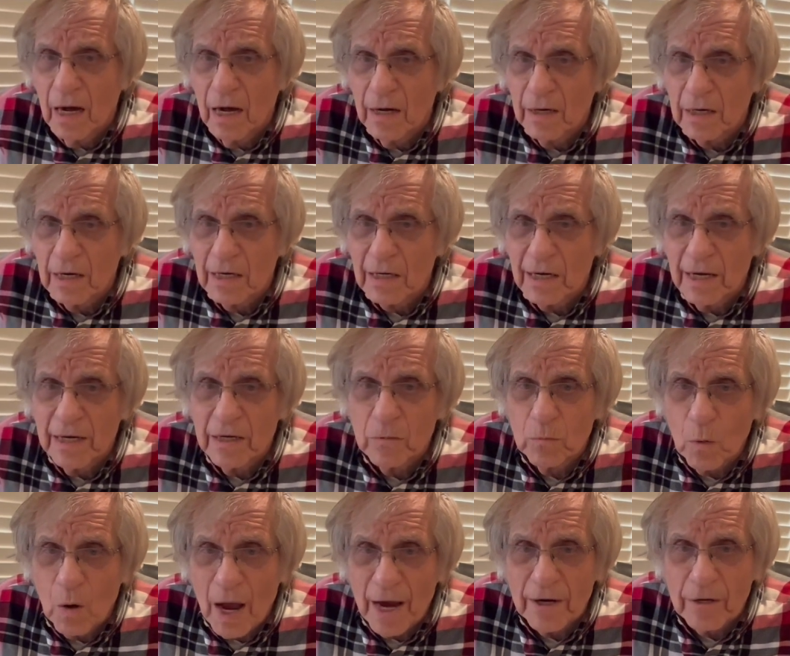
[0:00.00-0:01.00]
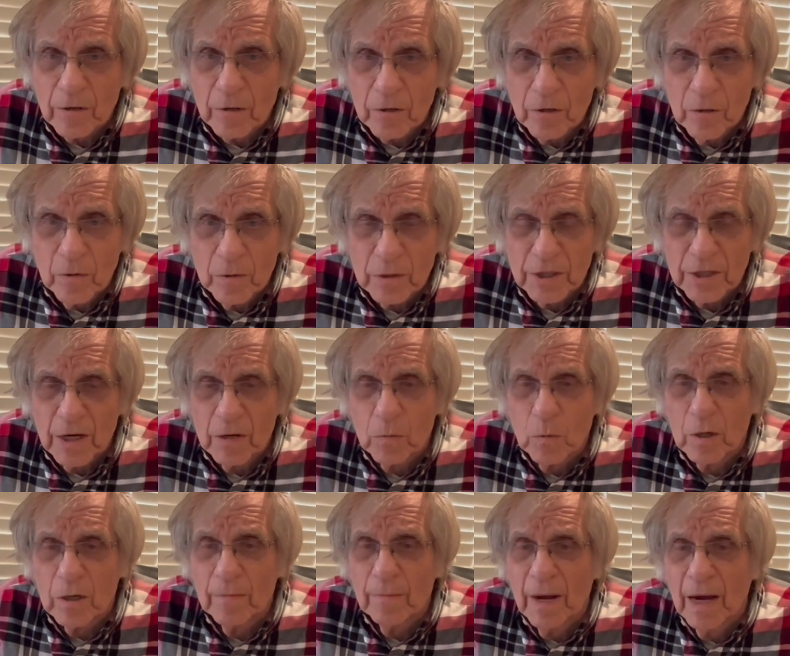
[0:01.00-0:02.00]
Glenn Reichert, who was then
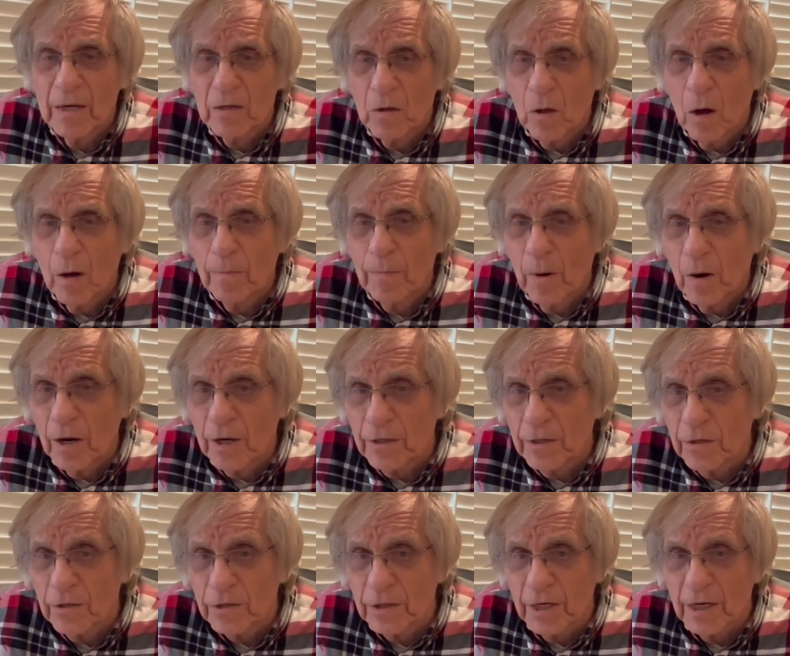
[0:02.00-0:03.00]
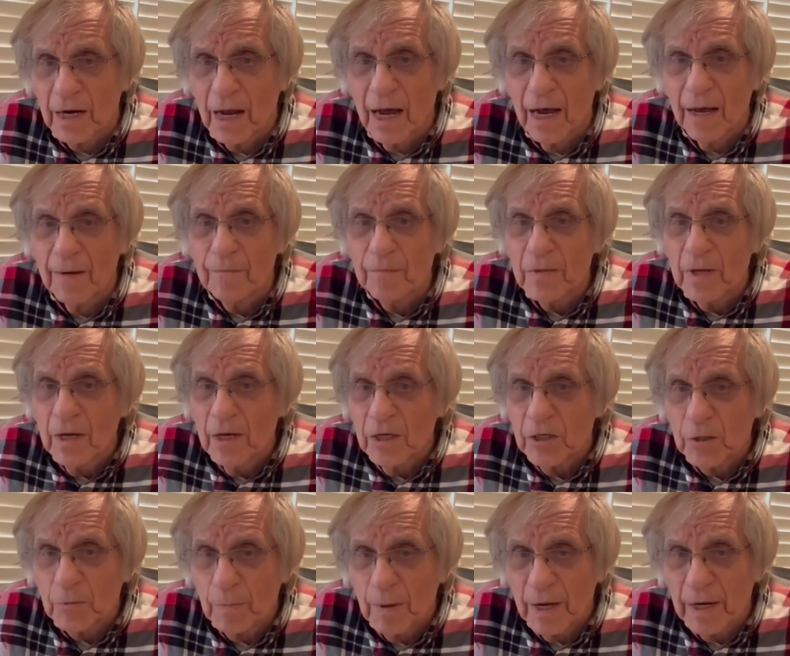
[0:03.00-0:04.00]
one of my law partners, and I
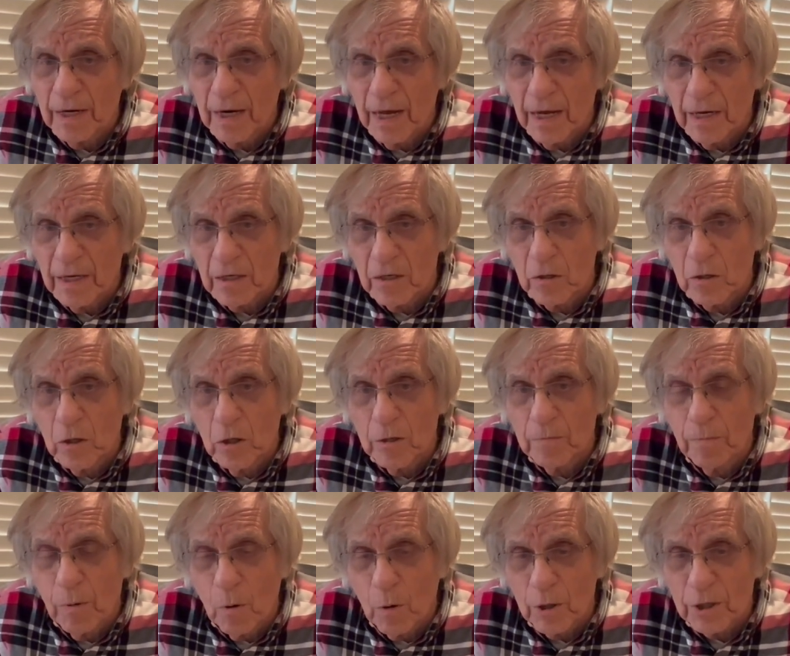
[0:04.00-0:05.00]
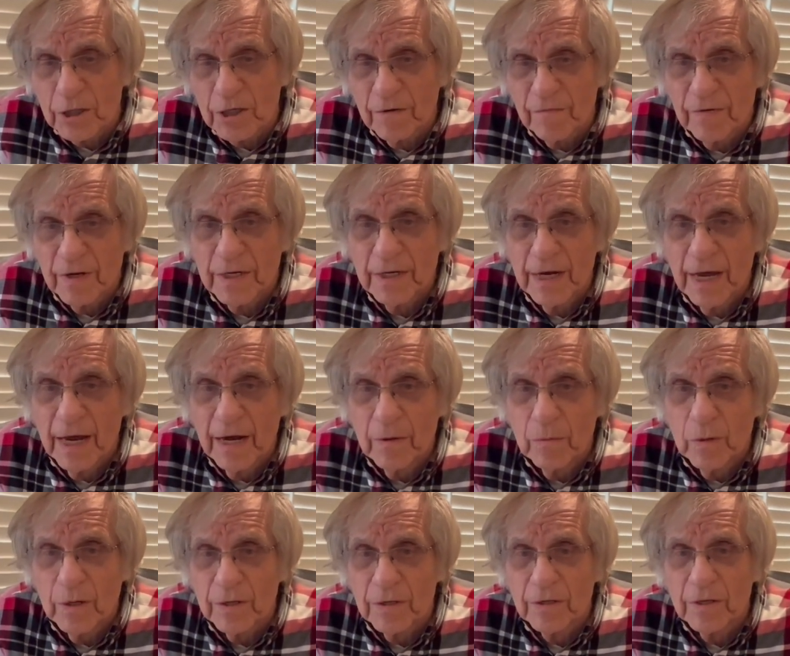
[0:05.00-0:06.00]
spent a good portion of a day
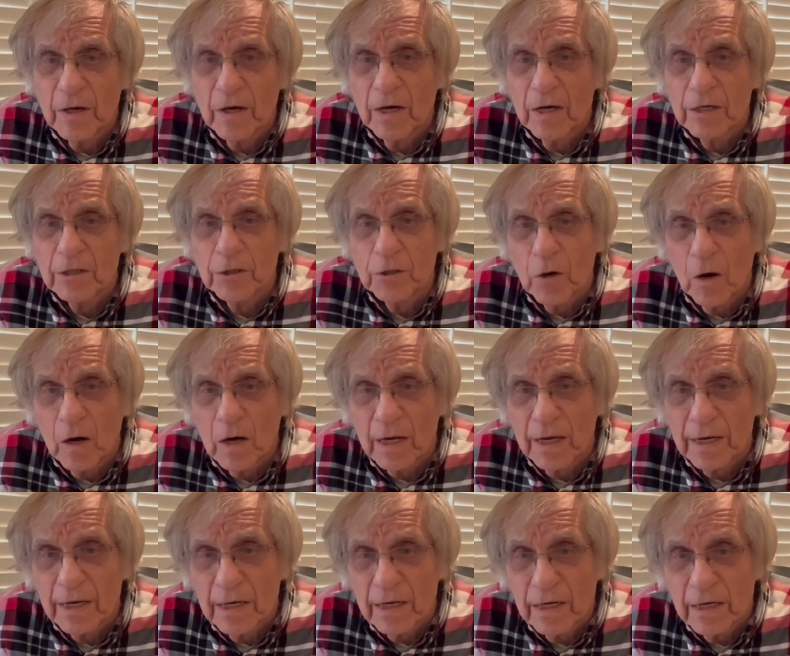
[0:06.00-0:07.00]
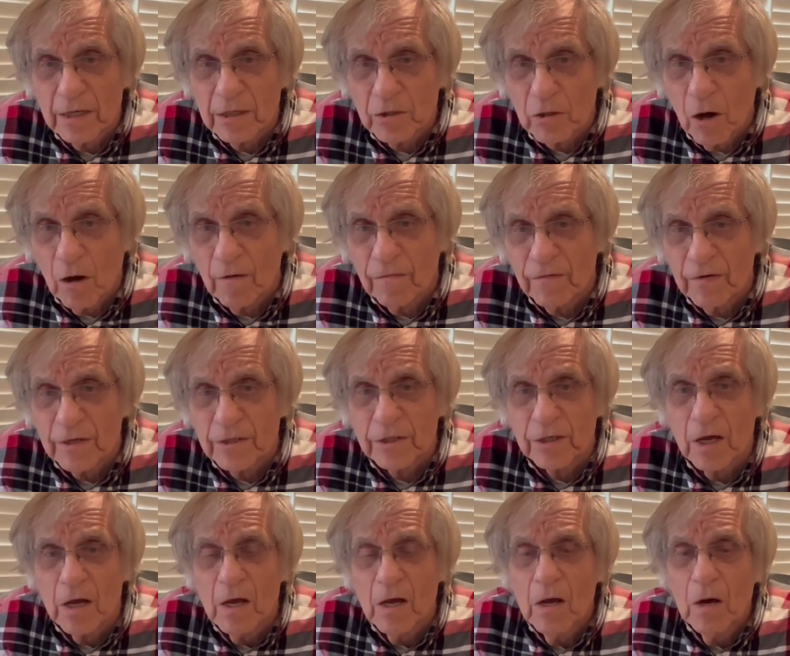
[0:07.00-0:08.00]
with Charlie in his office
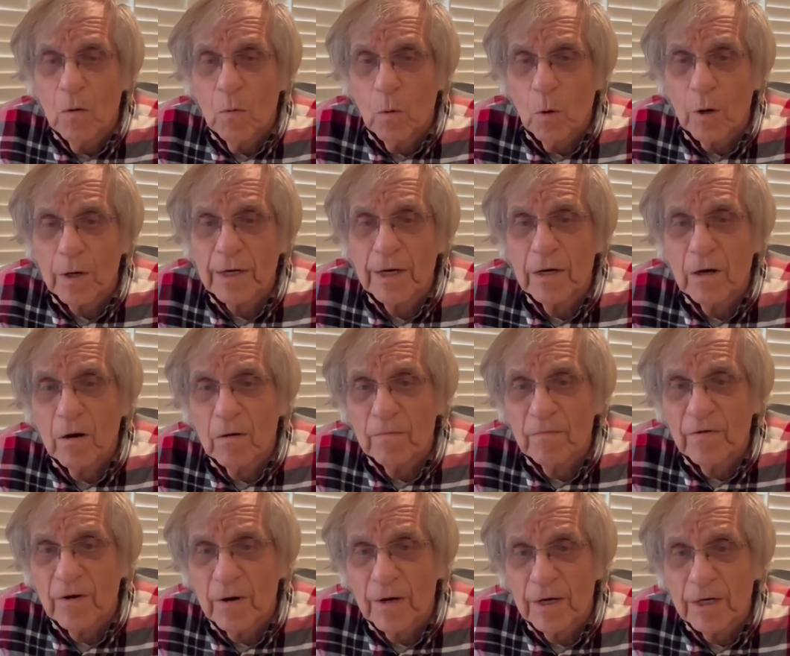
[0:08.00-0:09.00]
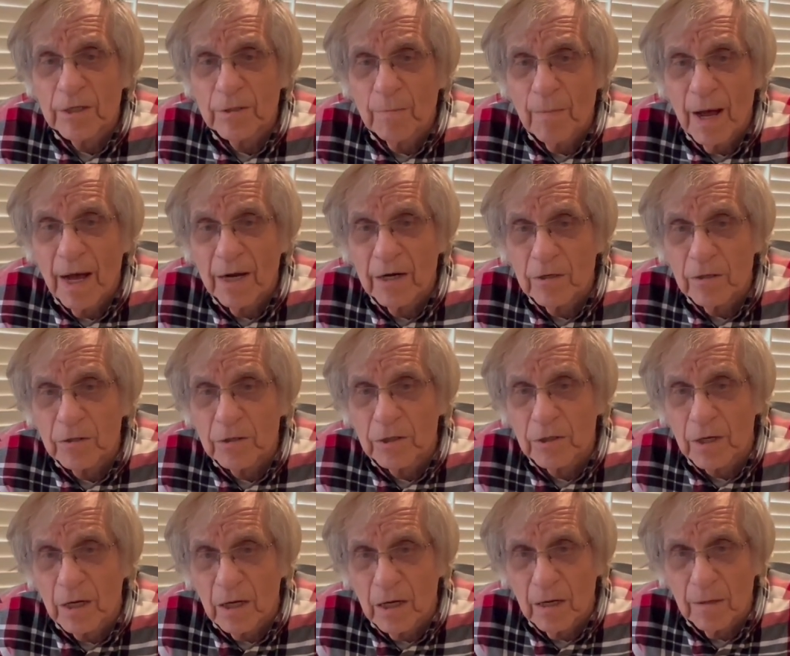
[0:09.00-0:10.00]
working on various matters
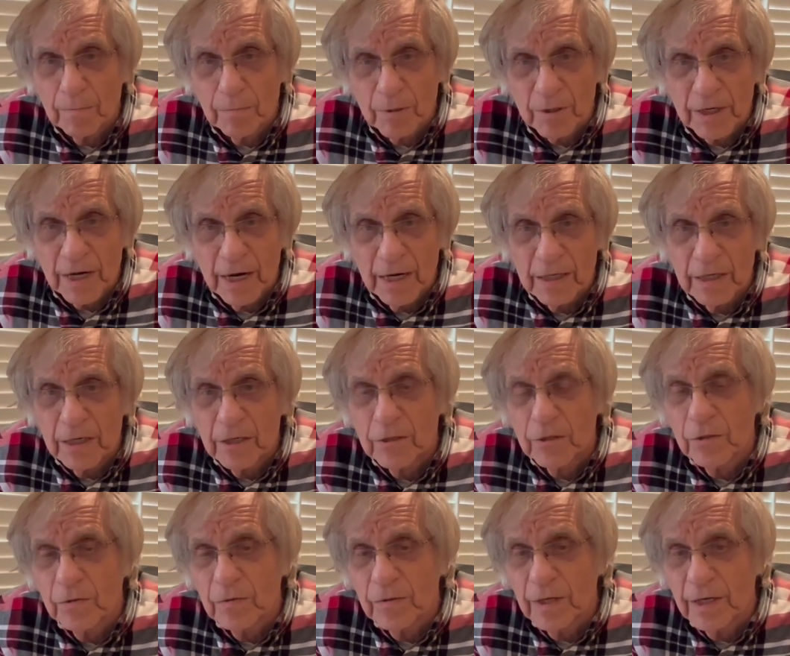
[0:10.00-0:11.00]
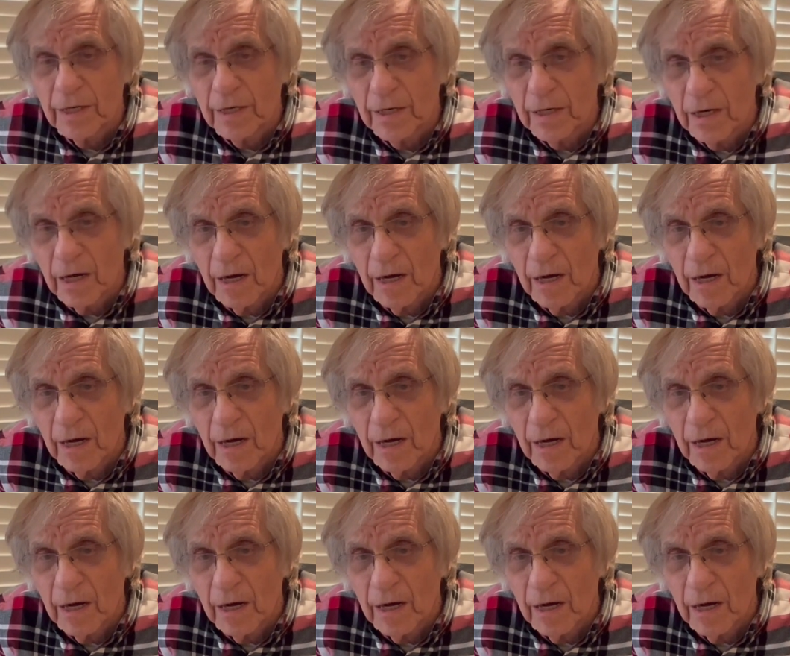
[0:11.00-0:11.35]
pertaining to the